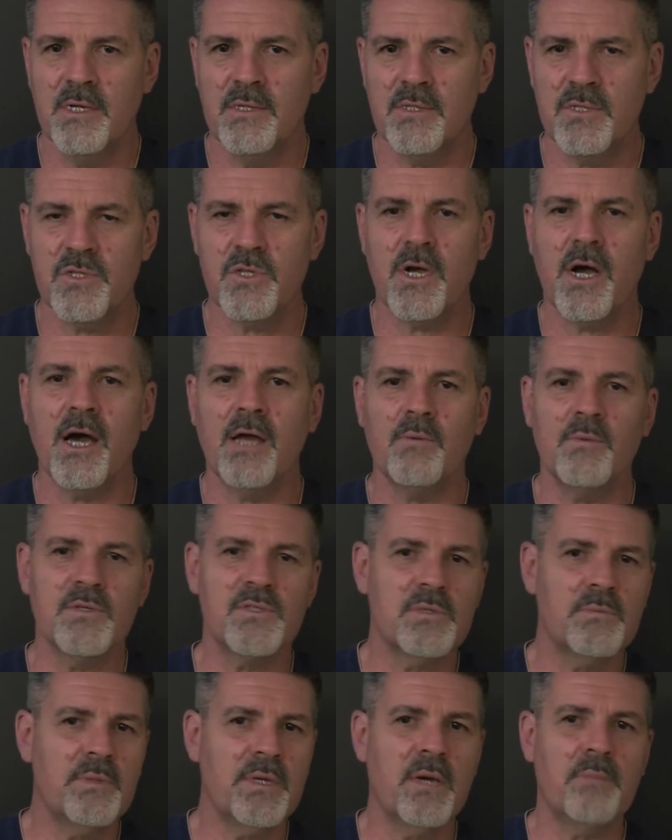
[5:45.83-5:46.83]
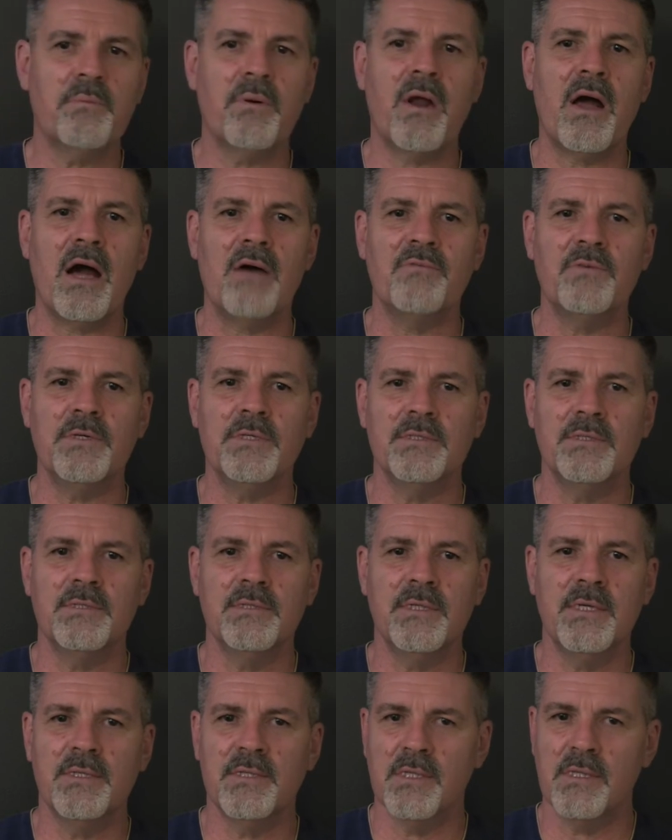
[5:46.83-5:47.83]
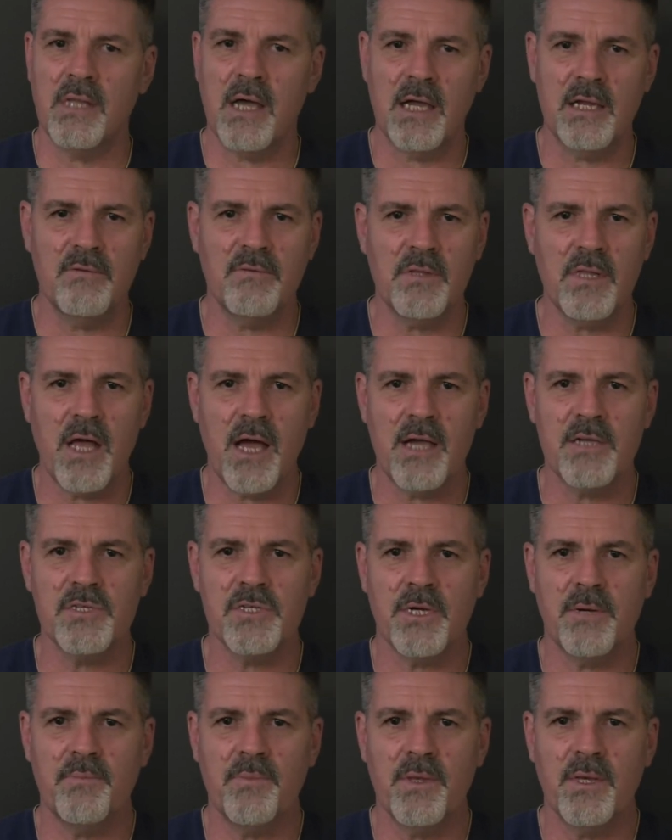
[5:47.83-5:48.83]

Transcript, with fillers: The child was to be a prophet in the line of Elijah.